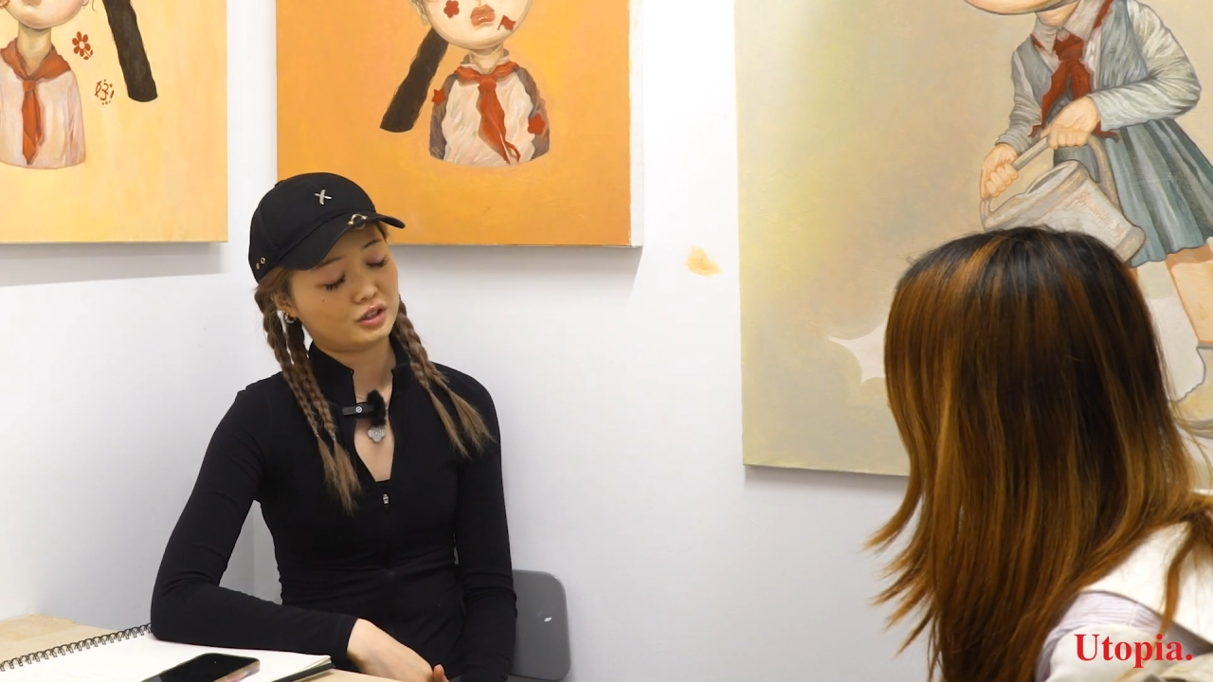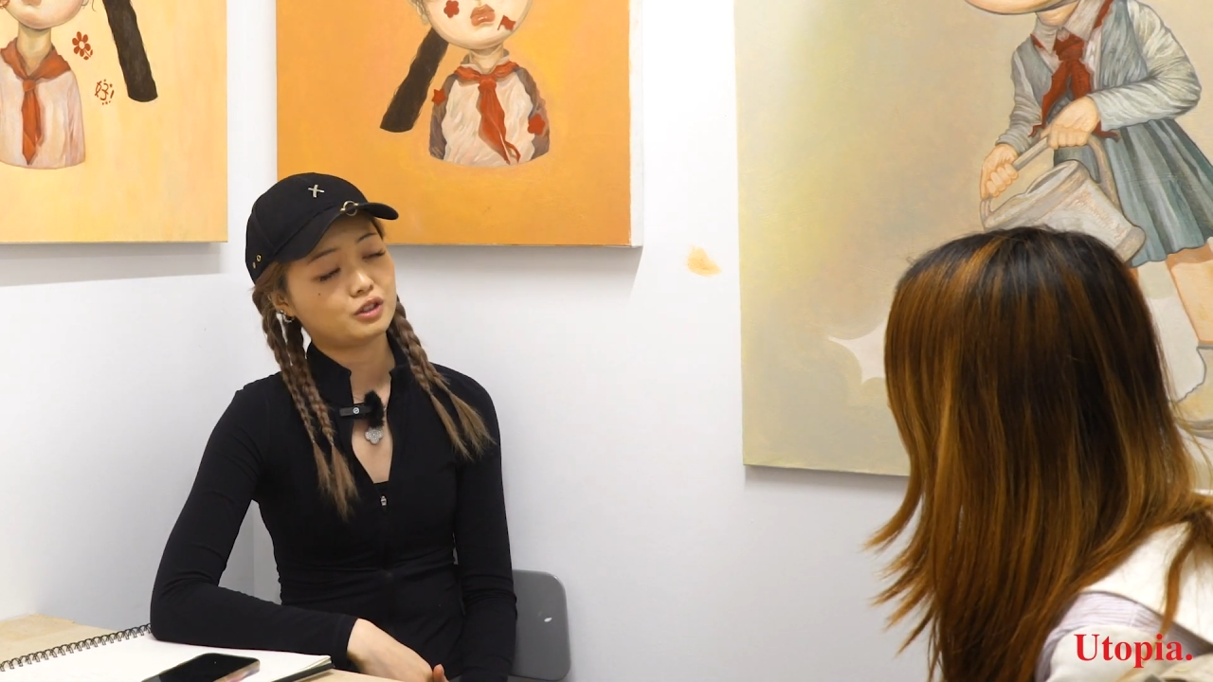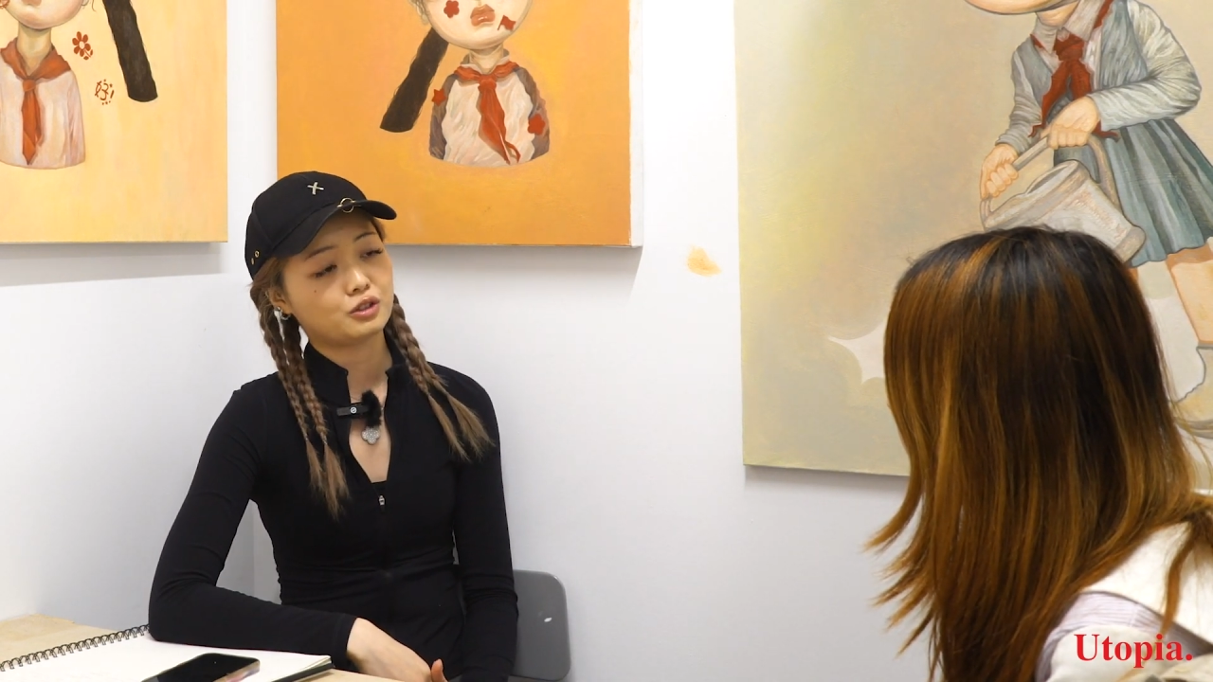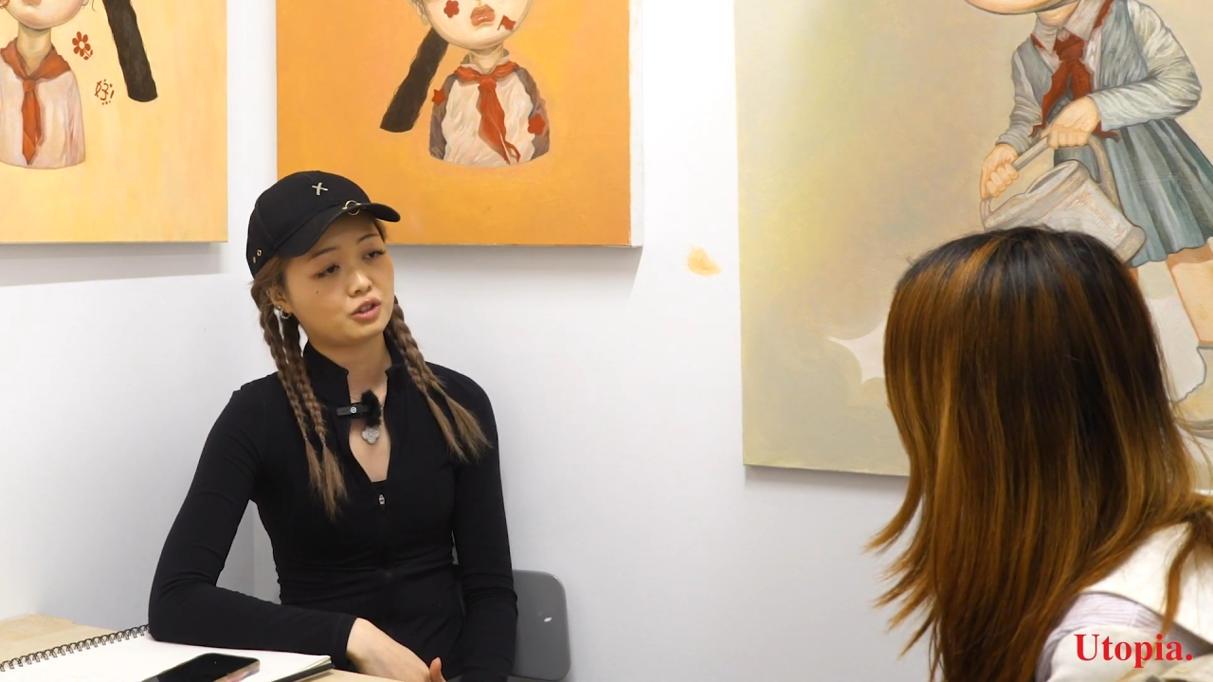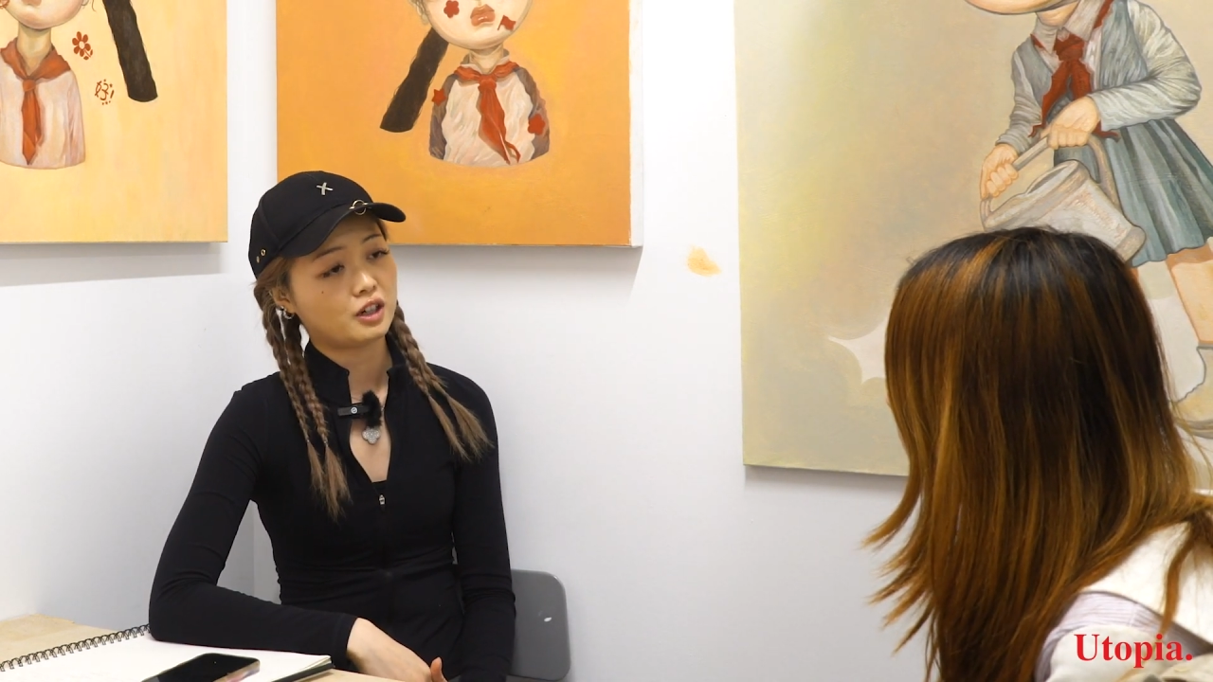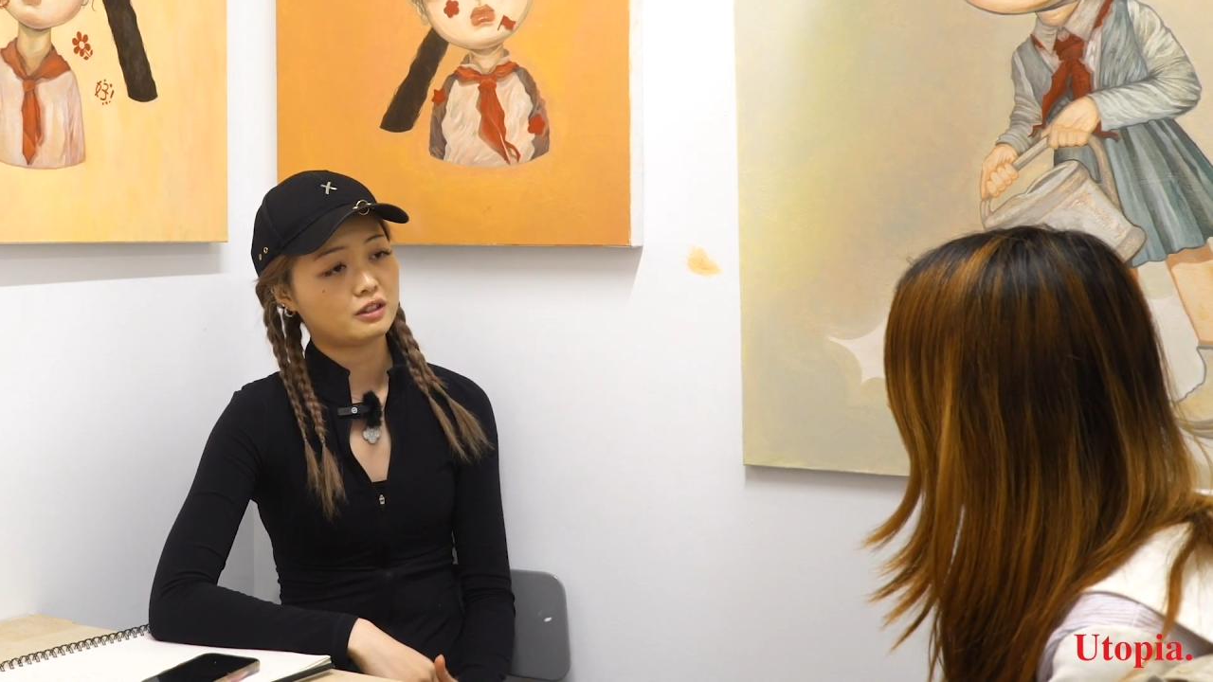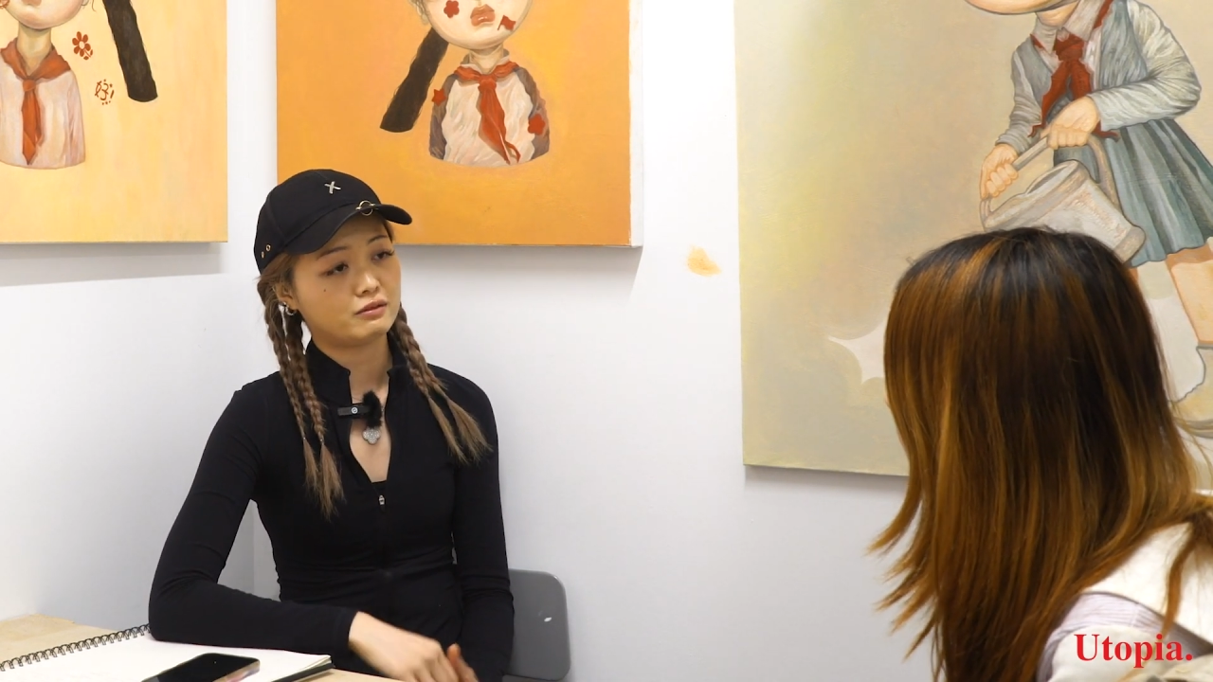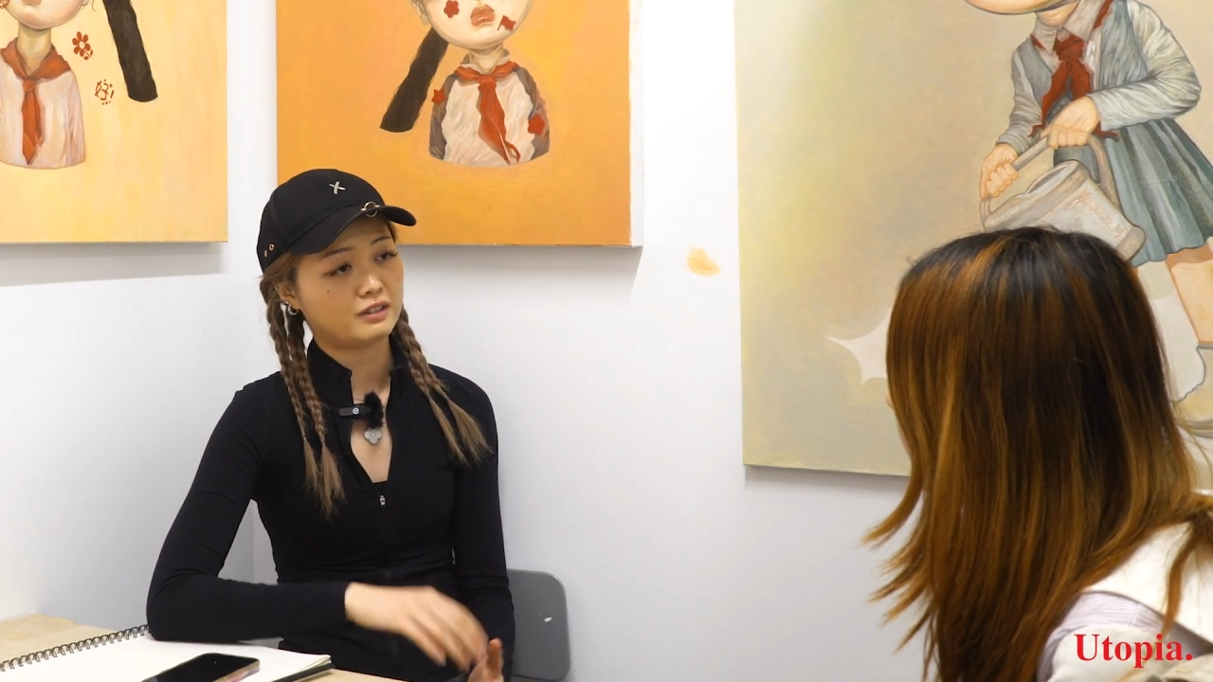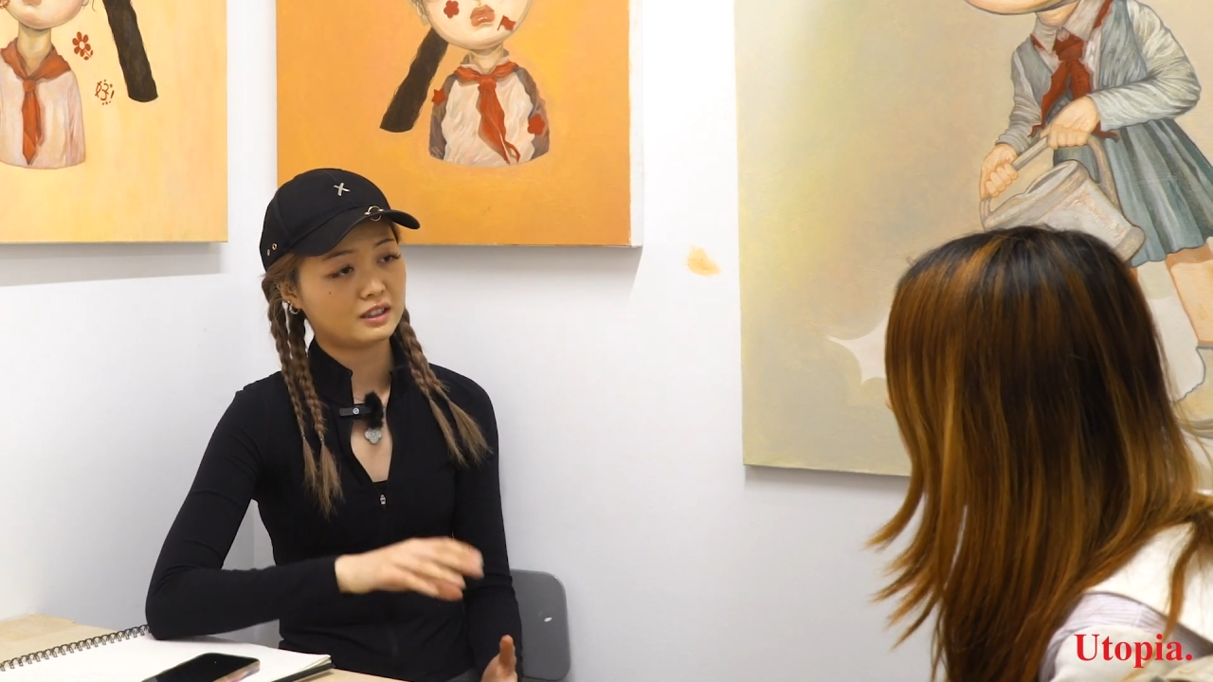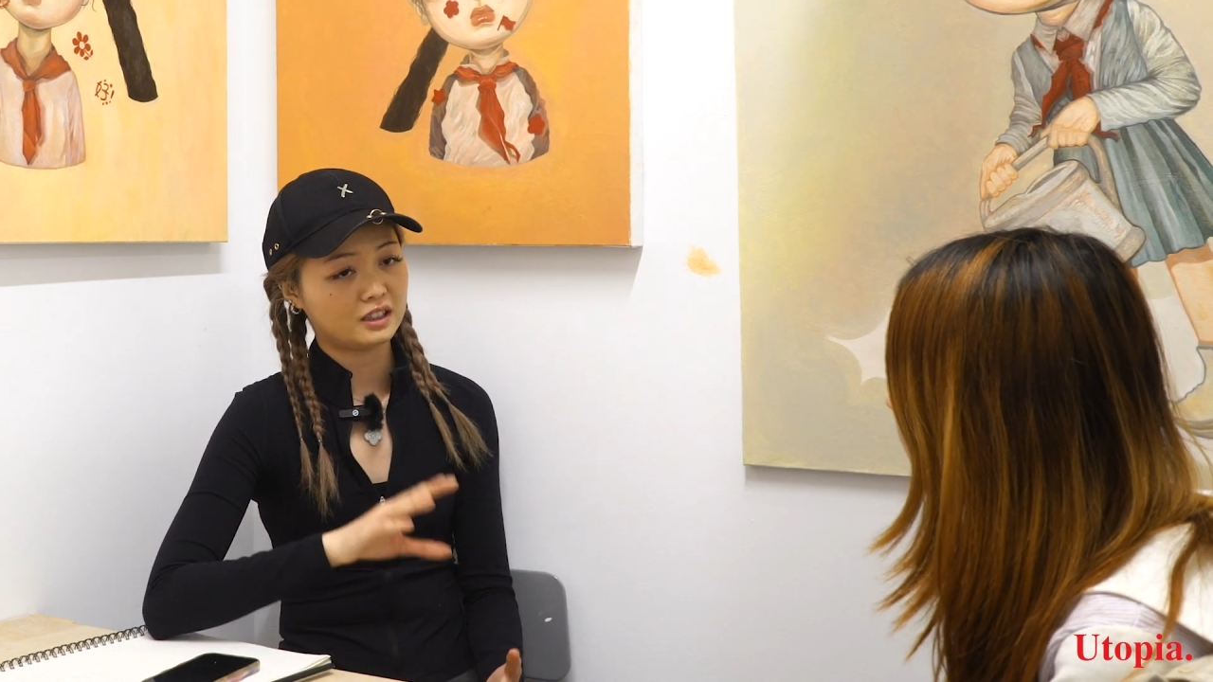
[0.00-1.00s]
still trying to
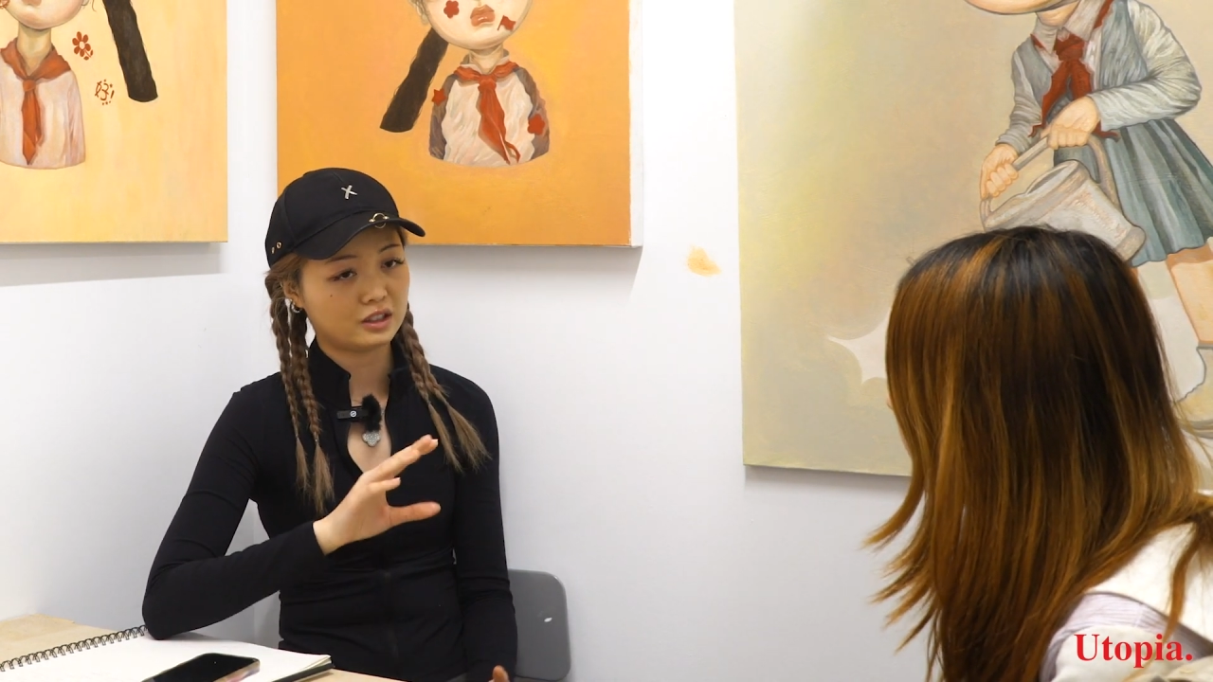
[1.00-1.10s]
find